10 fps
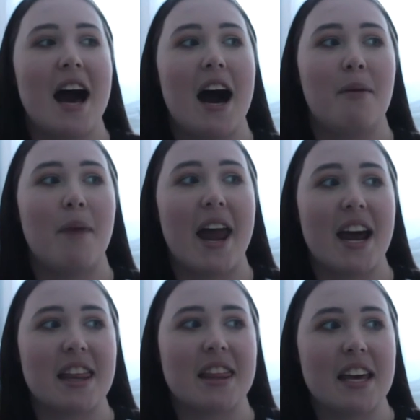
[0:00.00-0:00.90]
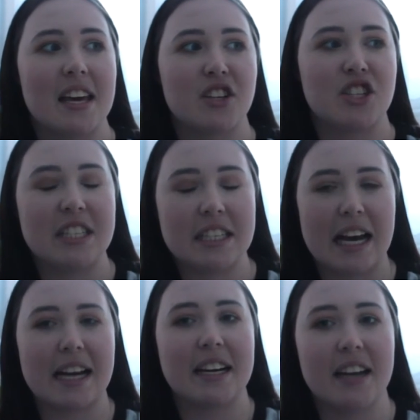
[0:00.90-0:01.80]
um, and I think she did
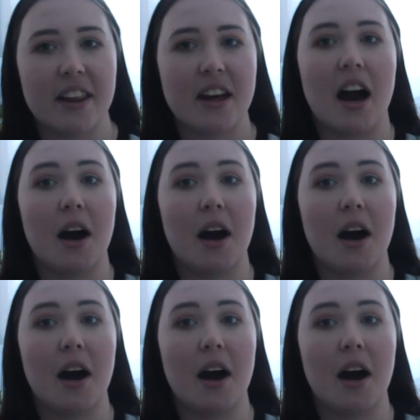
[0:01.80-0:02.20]
like another